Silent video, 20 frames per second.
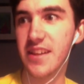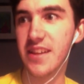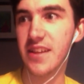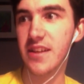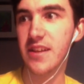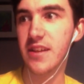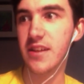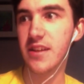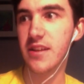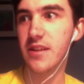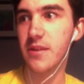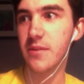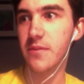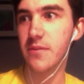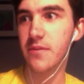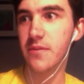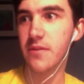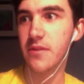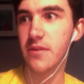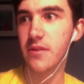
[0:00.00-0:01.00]
Okay,
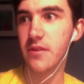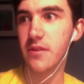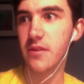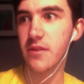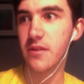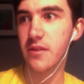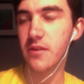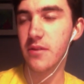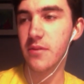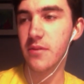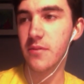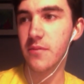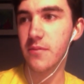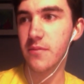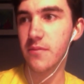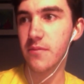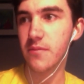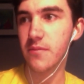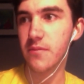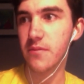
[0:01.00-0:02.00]
you can do
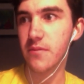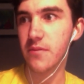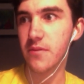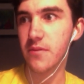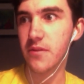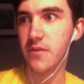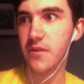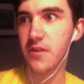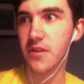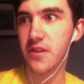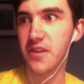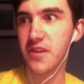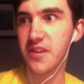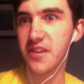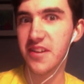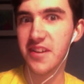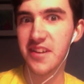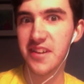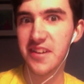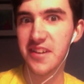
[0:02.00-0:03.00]
this. All right, let's
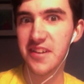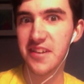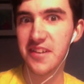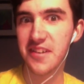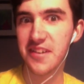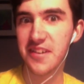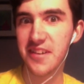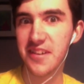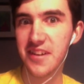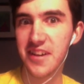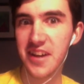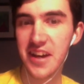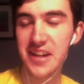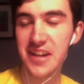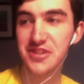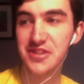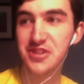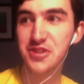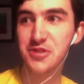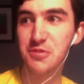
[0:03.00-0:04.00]
go. I
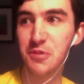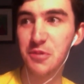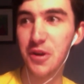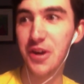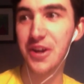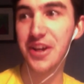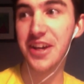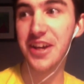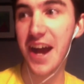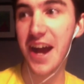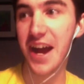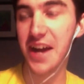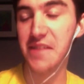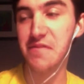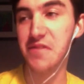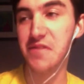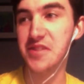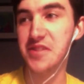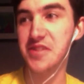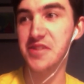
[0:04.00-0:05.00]
swear to God,
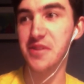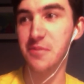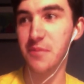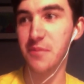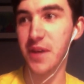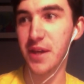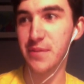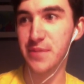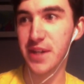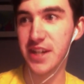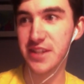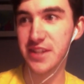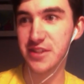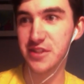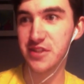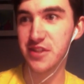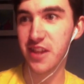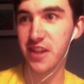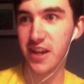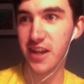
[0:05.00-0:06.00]
if this is a man behind the
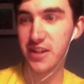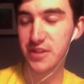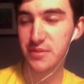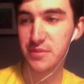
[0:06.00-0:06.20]
slaughter.